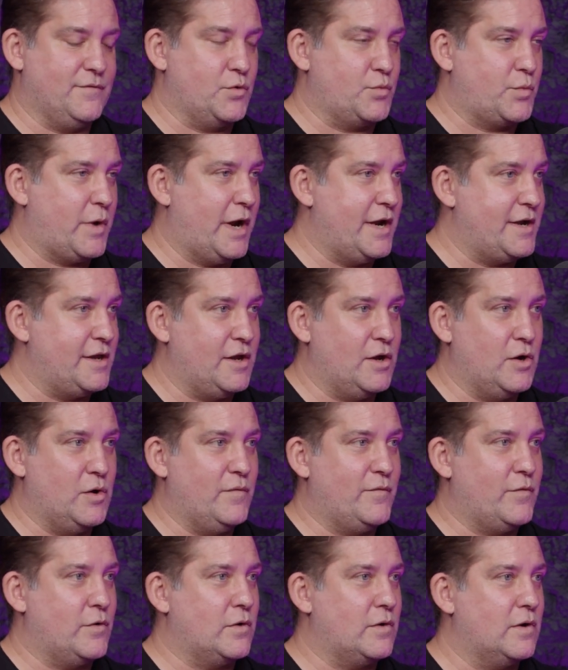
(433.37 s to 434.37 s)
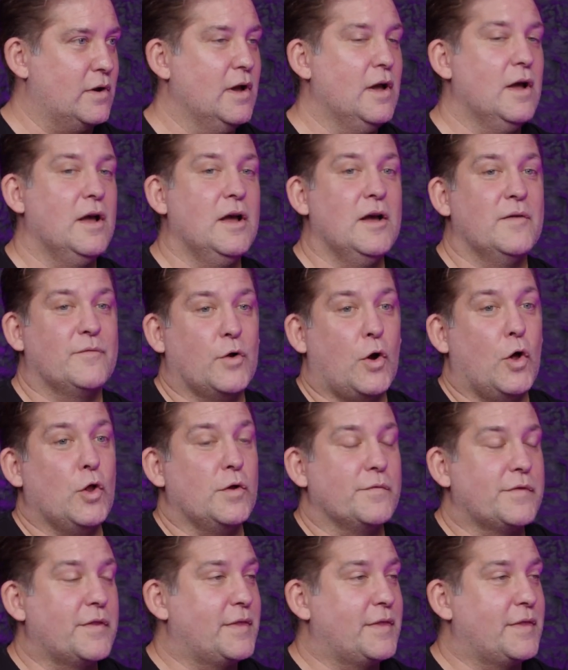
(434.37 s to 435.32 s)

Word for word: for radio, for for all of the